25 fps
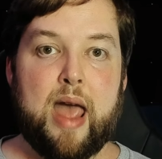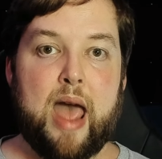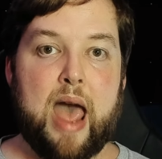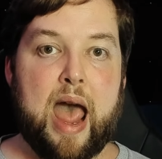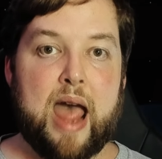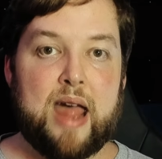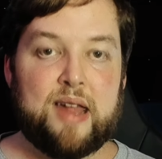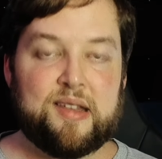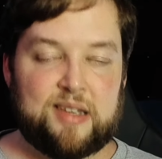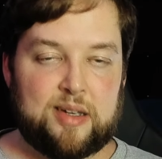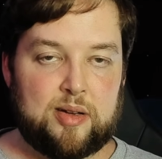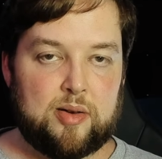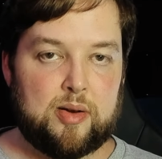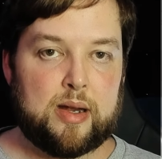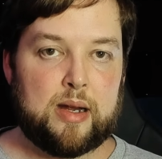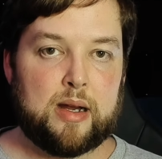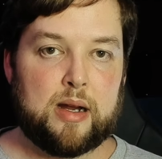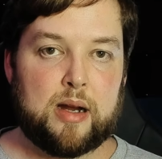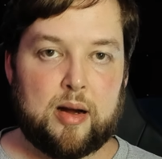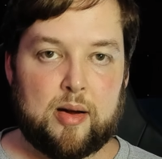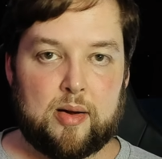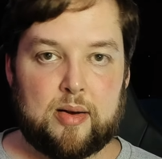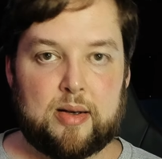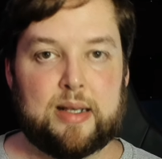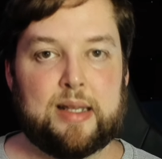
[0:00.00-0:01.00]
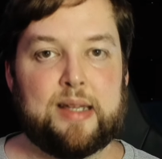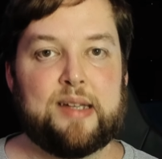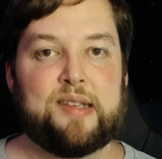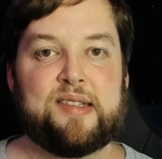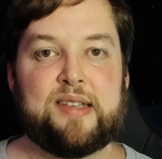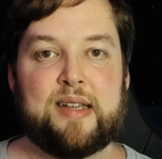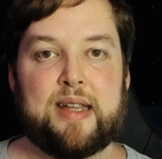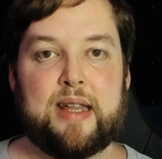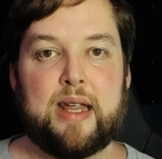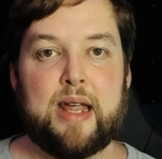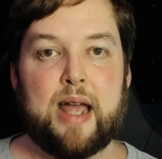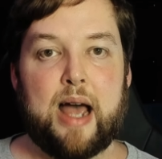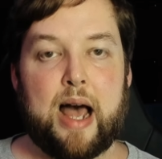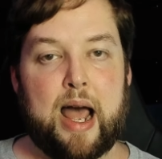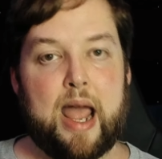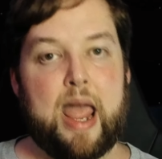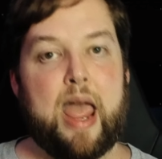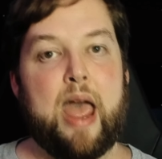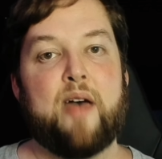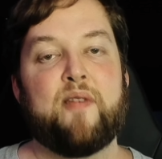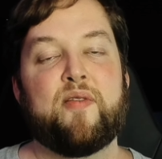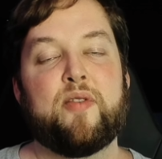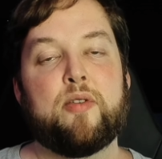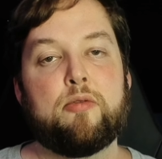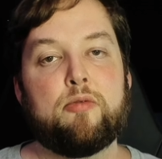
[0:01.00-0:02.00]
As you can currently see, I
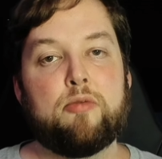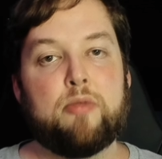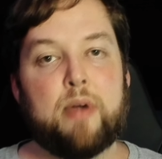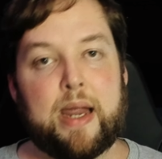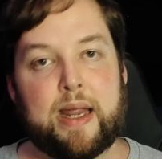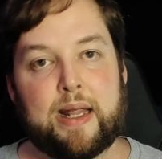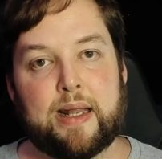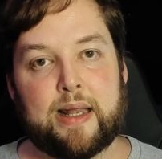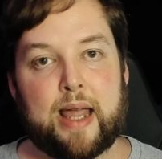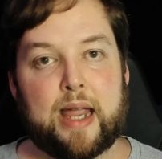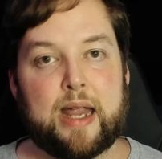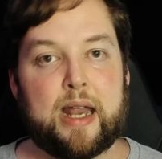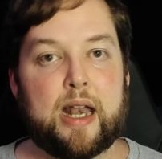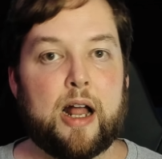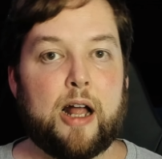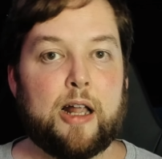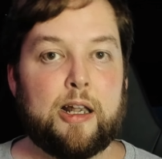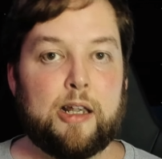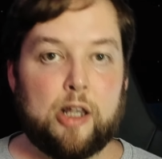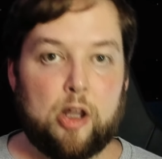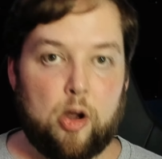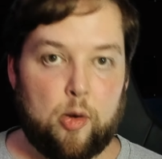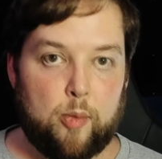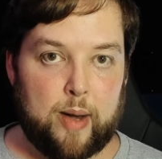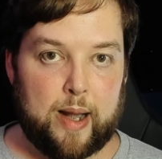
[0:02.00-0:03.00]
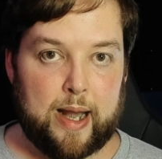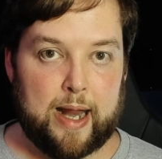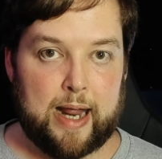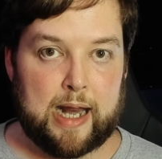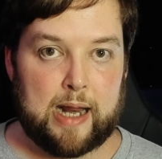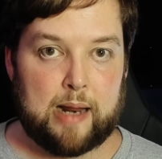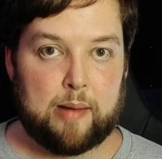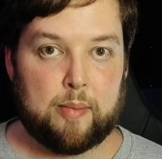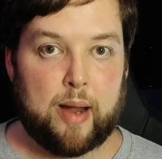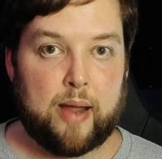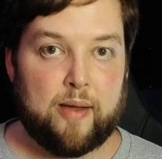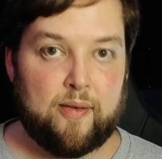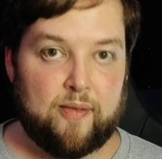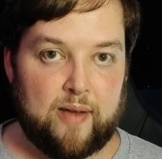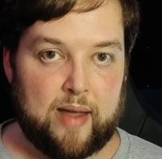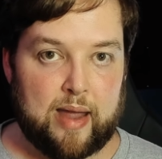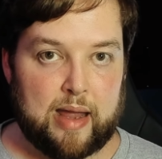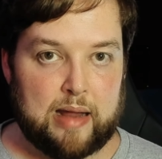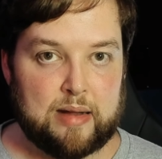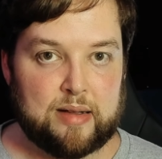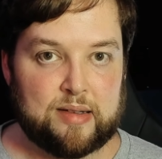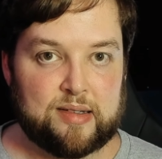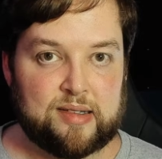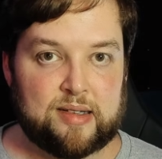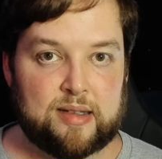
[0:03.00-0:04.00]
have a ring light illuminating my
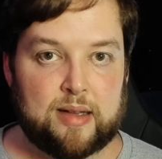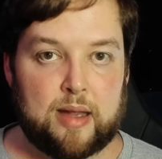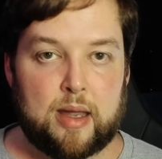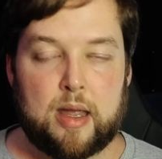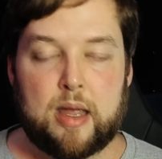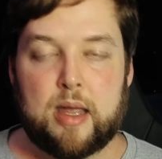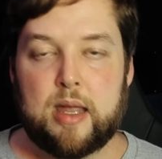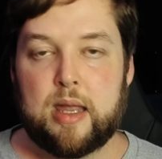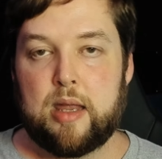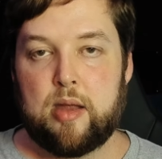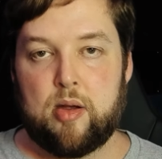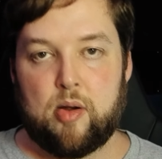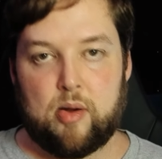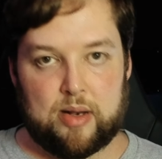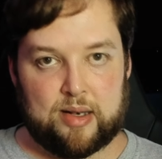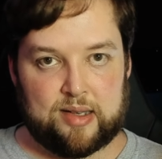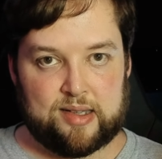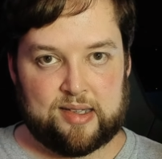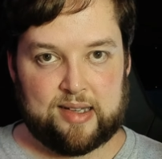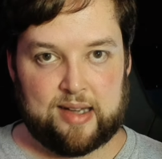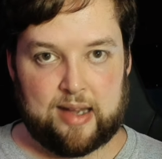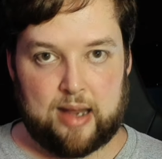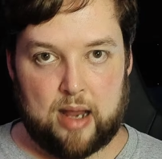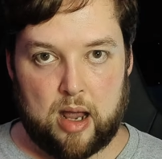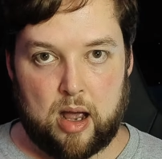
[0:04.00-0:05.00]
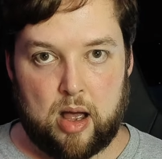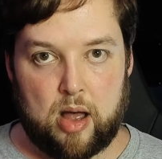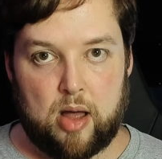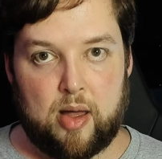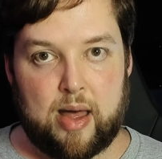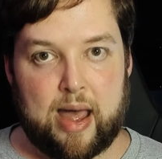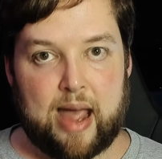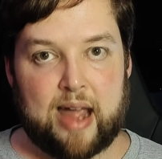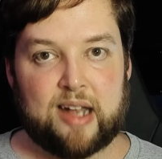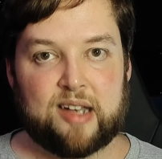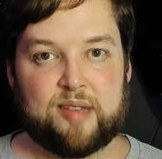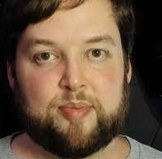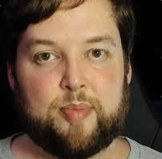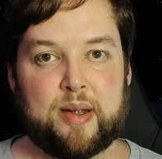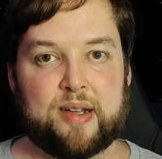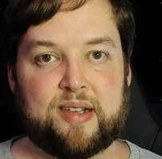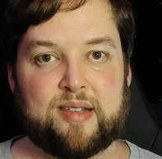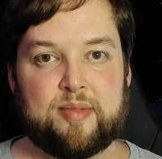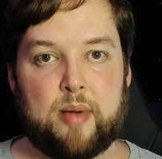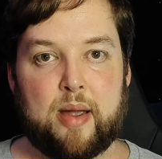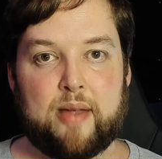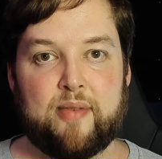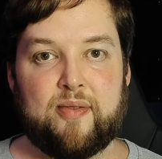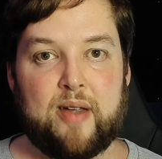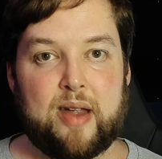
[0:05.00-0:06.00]
face. You can see all aspects
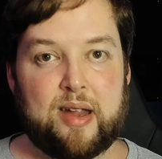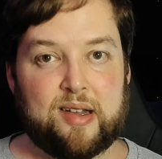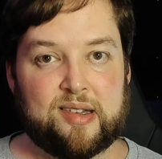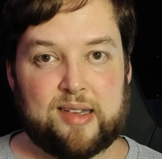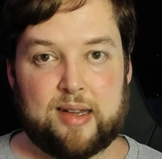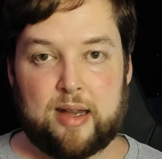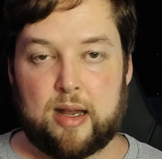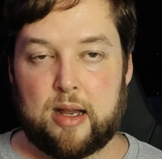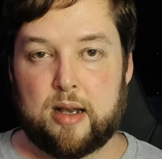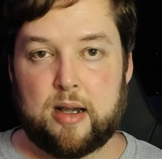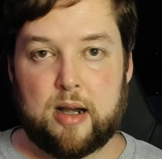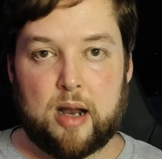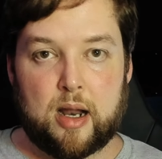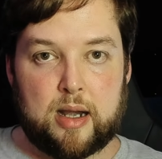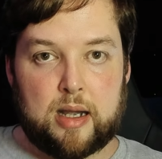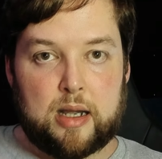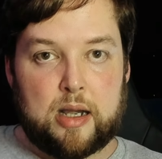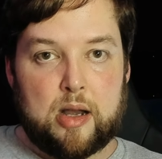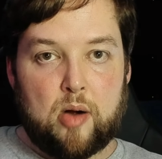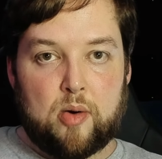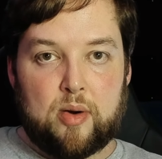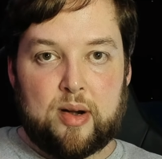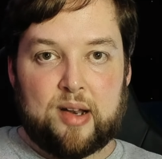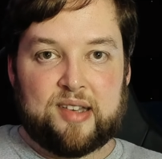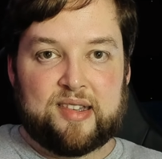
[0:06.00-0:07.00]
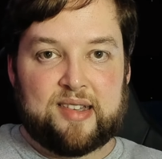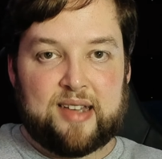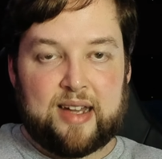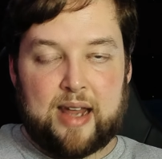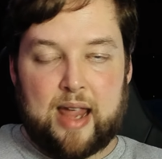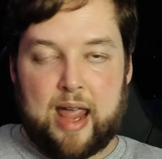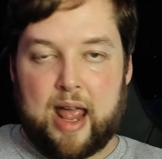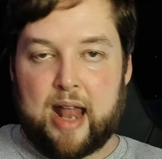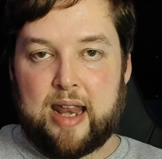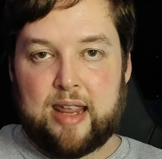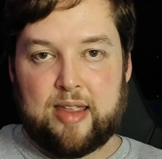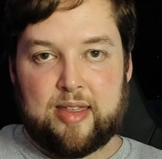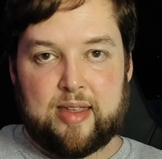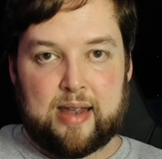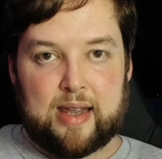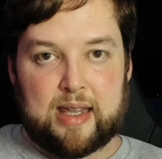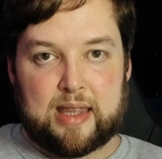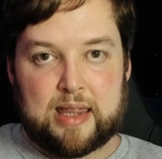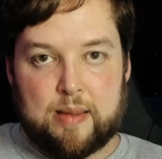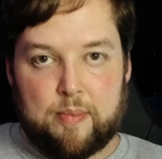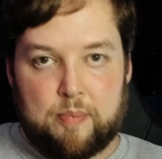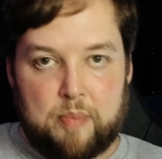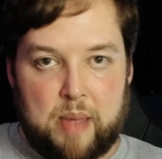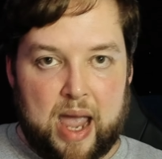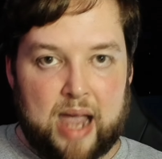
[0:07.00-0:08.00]
of my face, you're not noticing anything
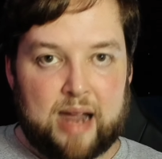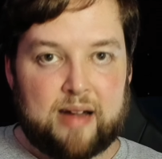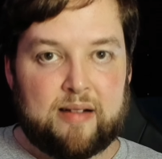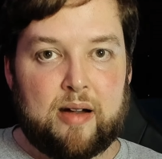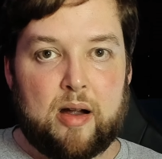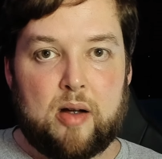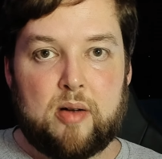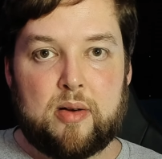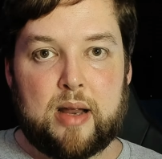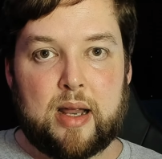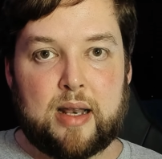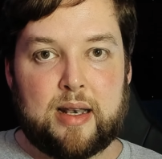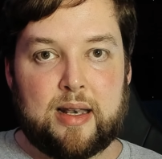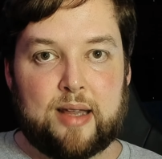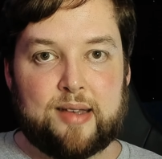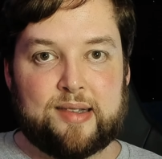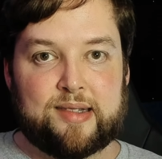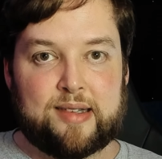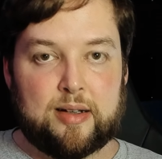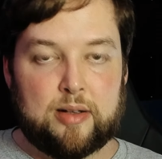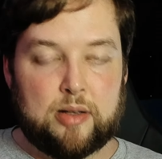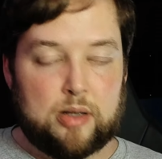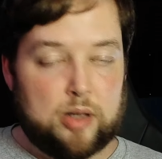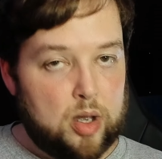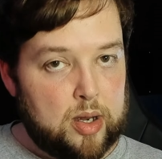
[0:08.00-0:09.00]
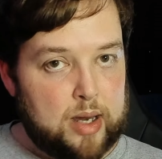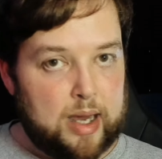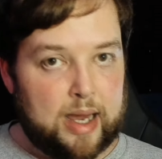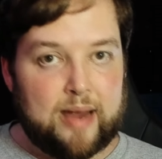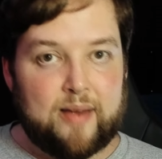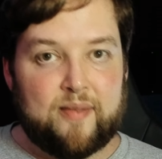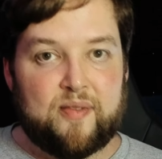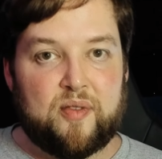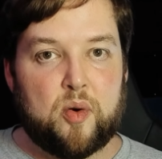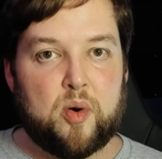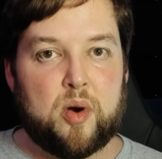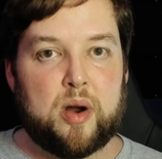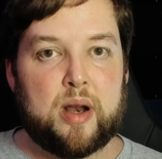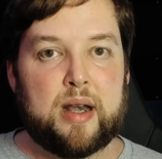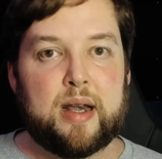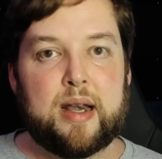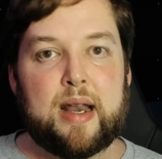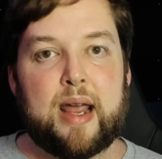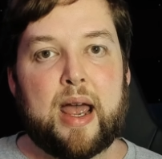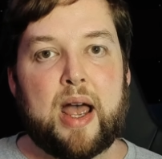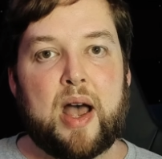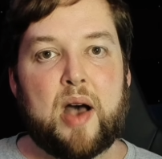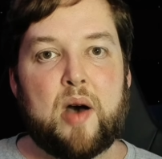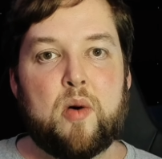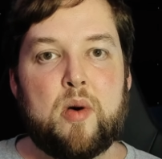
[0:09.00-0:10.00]
in the background unless you're looking for it
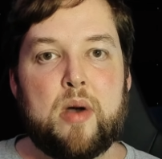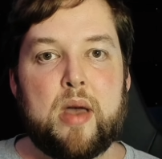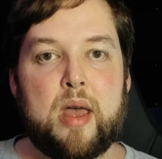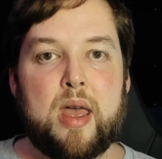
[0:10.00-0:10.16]
now,